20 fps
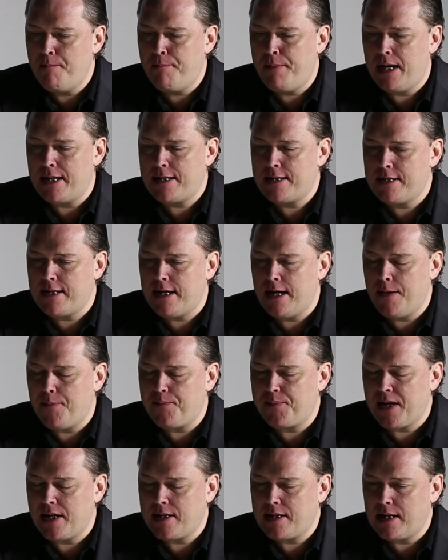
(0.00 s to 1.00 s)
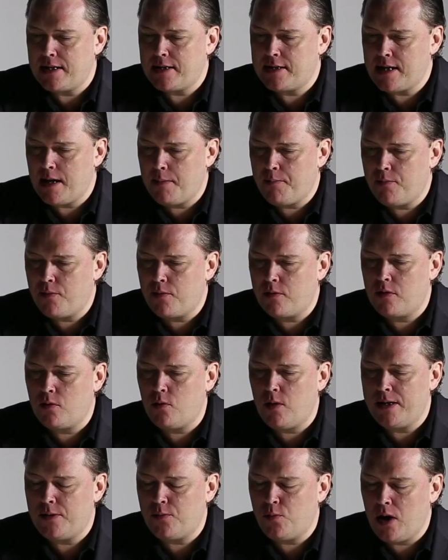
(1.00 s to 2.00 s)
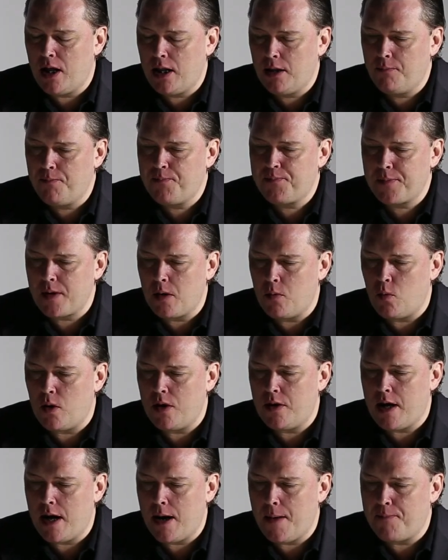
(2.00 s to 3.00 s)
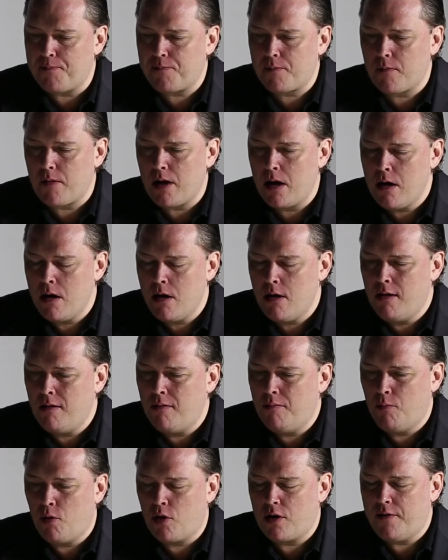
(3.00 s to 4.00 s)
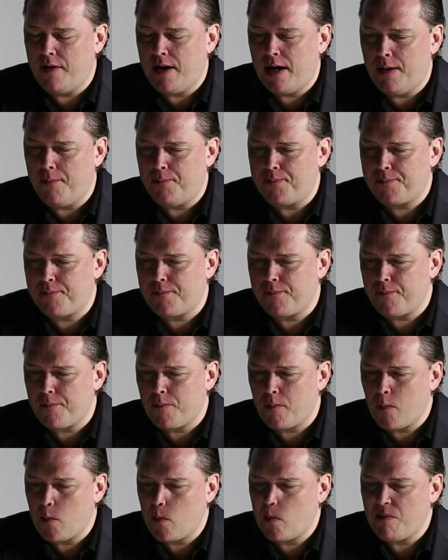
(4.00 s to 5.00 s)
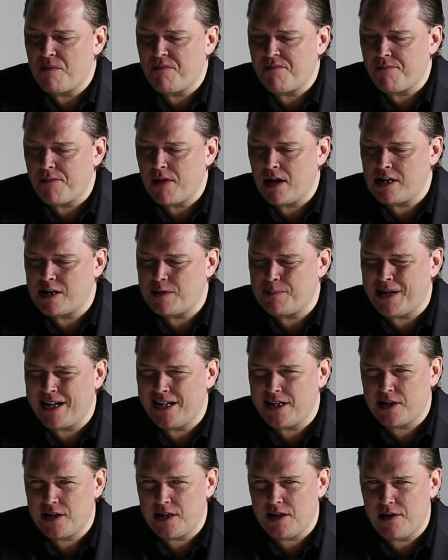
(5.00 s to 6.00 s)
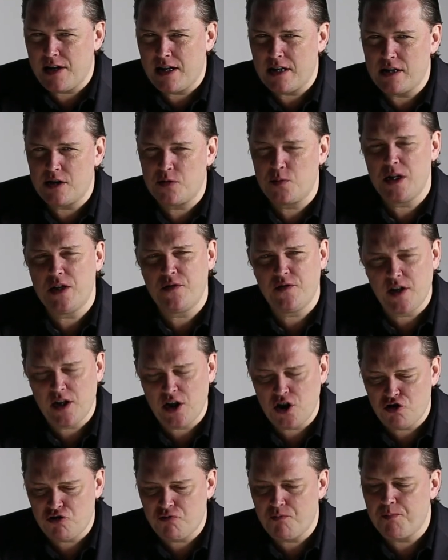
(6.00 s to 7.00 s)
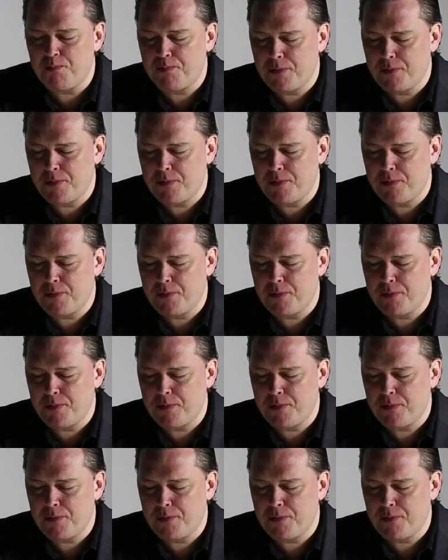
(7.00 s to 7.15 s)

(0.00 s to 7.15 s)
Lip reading: but it ends up quite well with more of a spicy than sweet finish.